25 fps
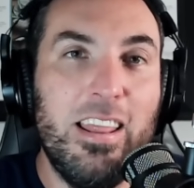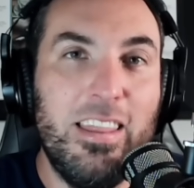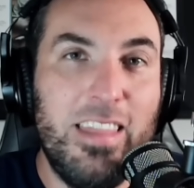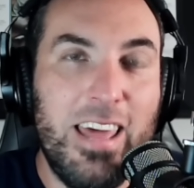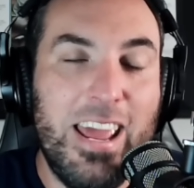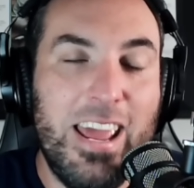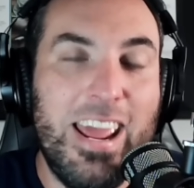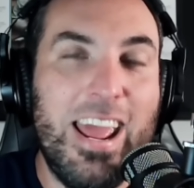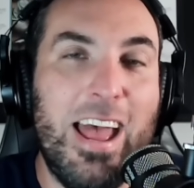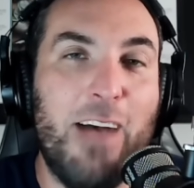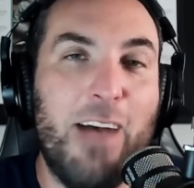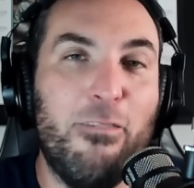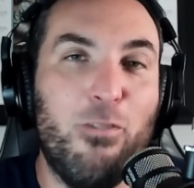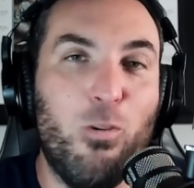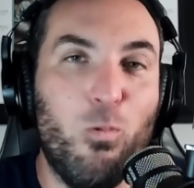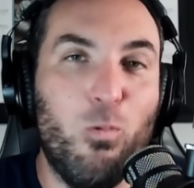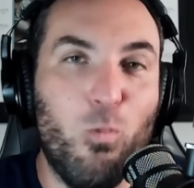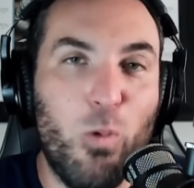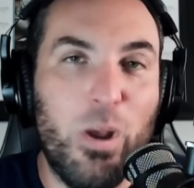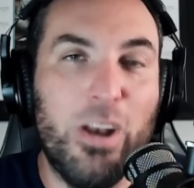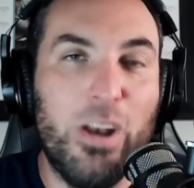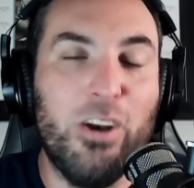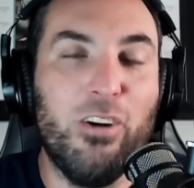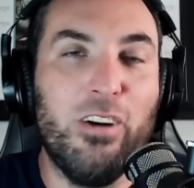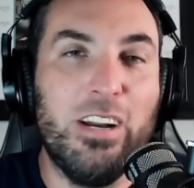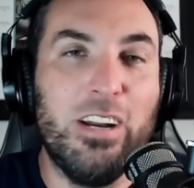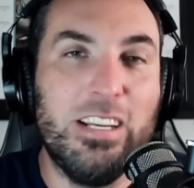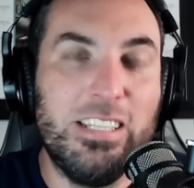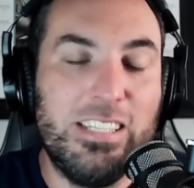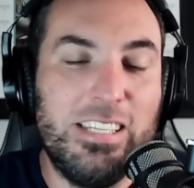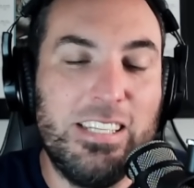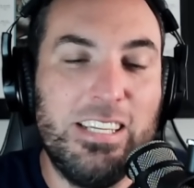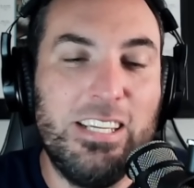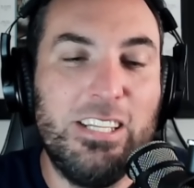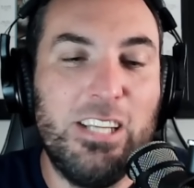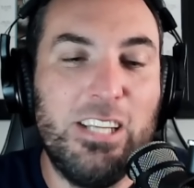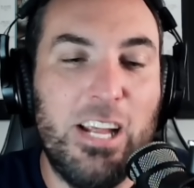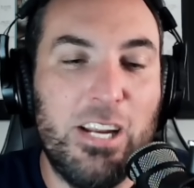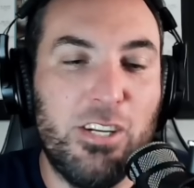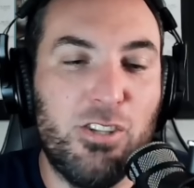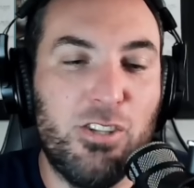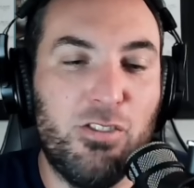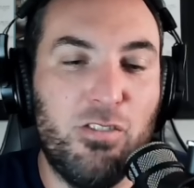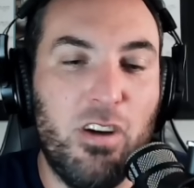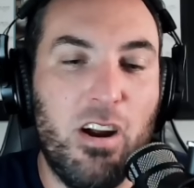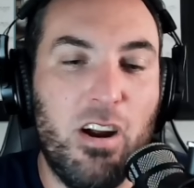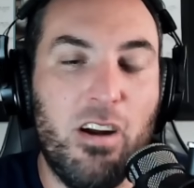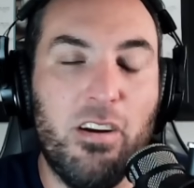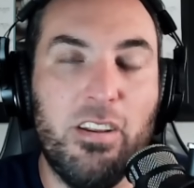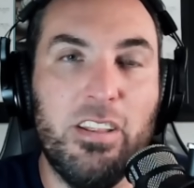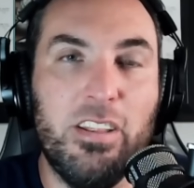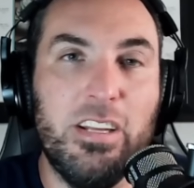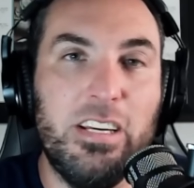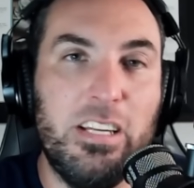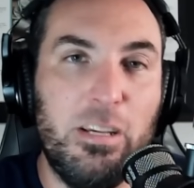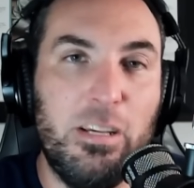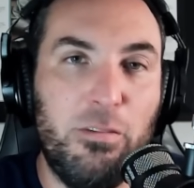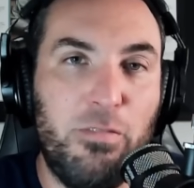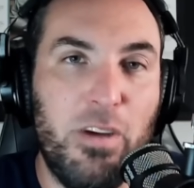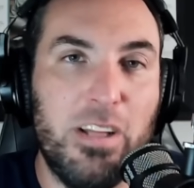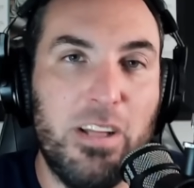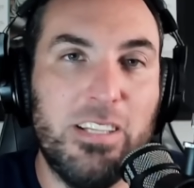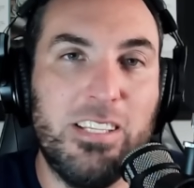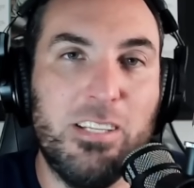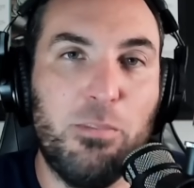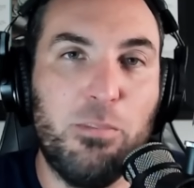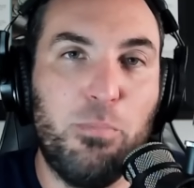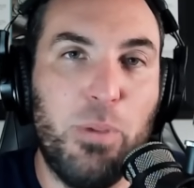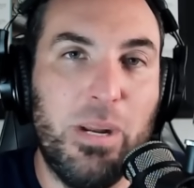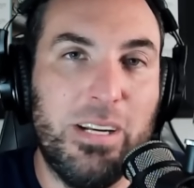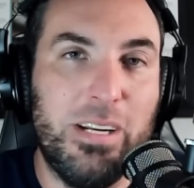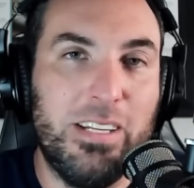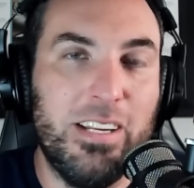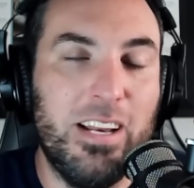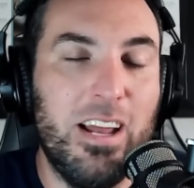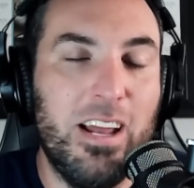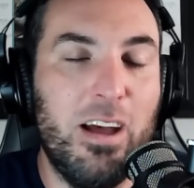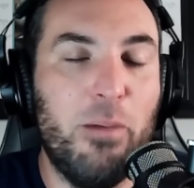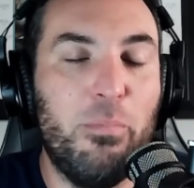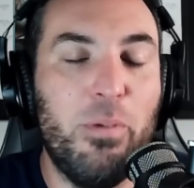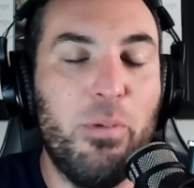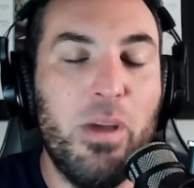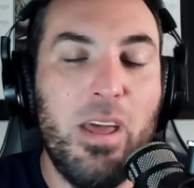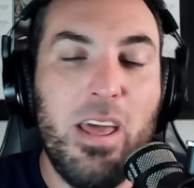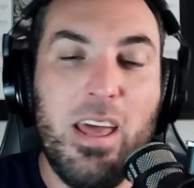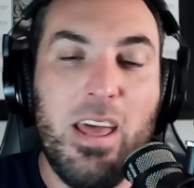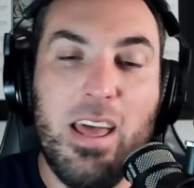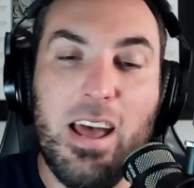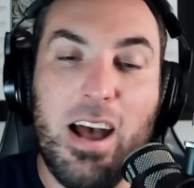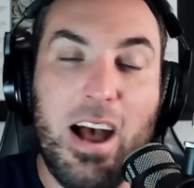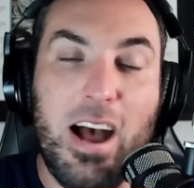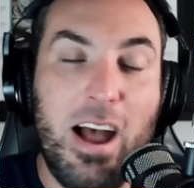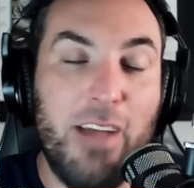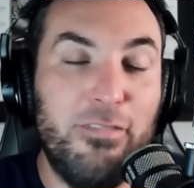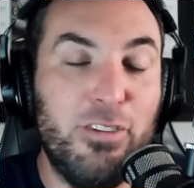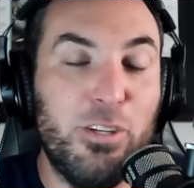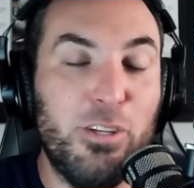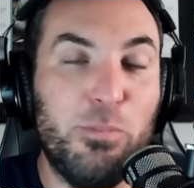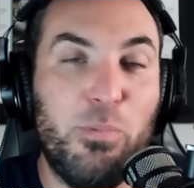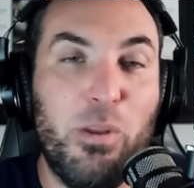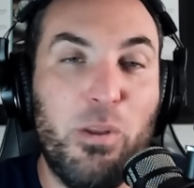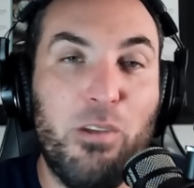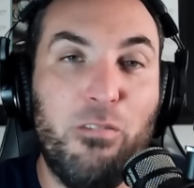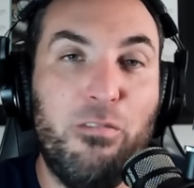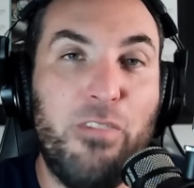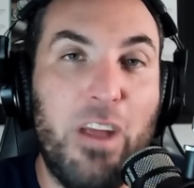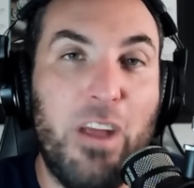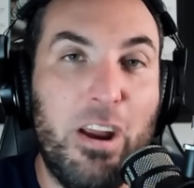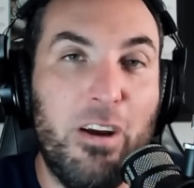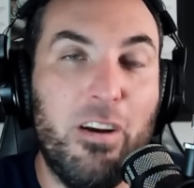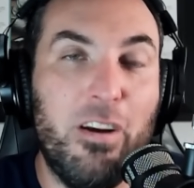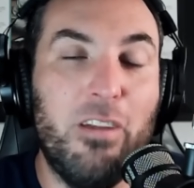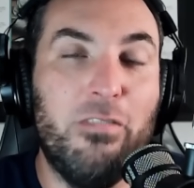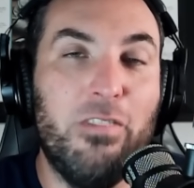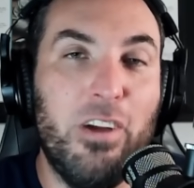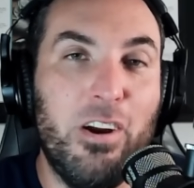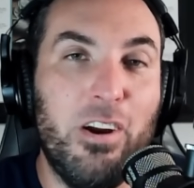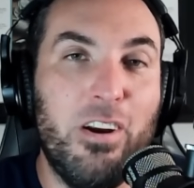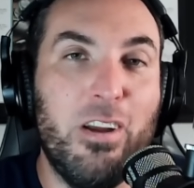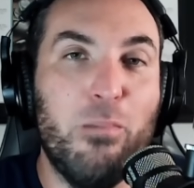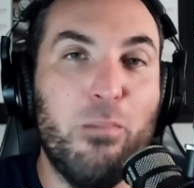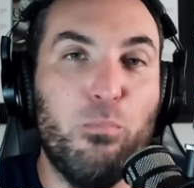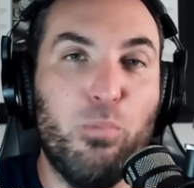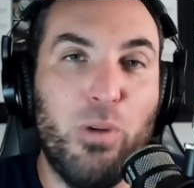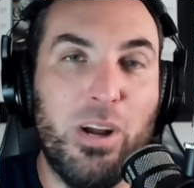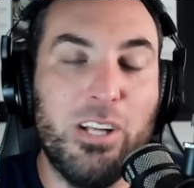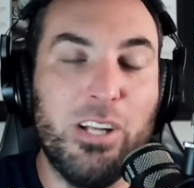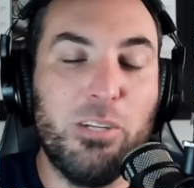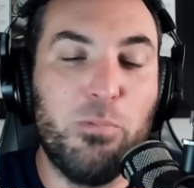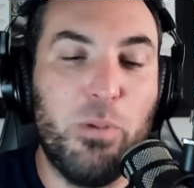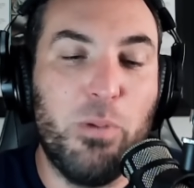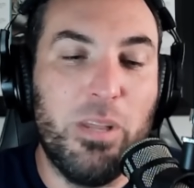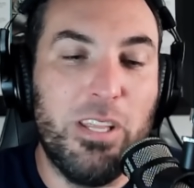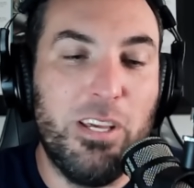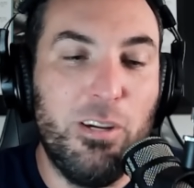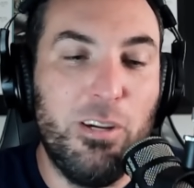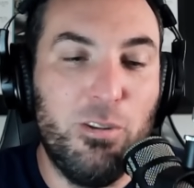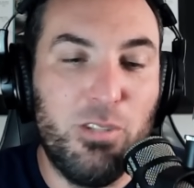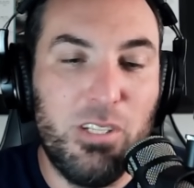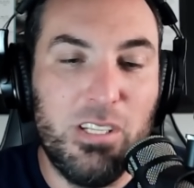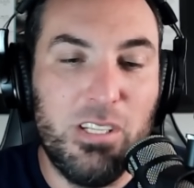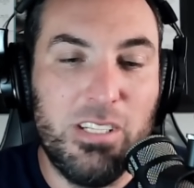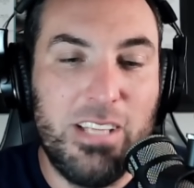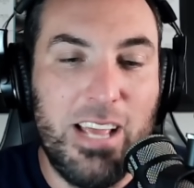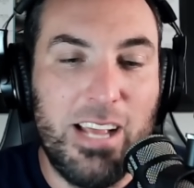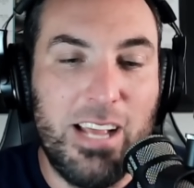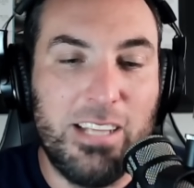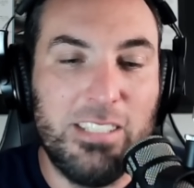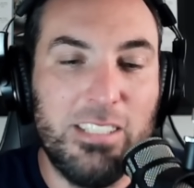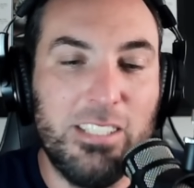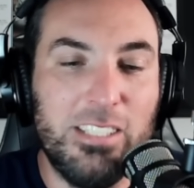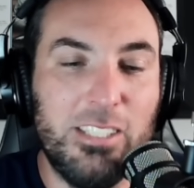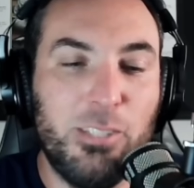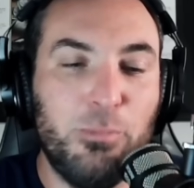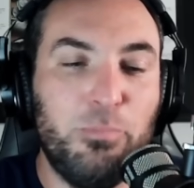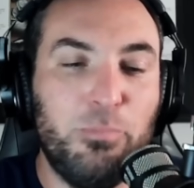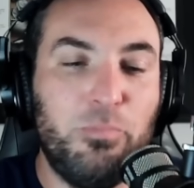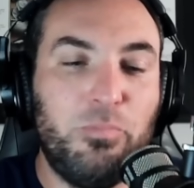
They have a winner in CJ Stroud, and the defense has picked it up. I've just been very, very impressed by the Houston Texans.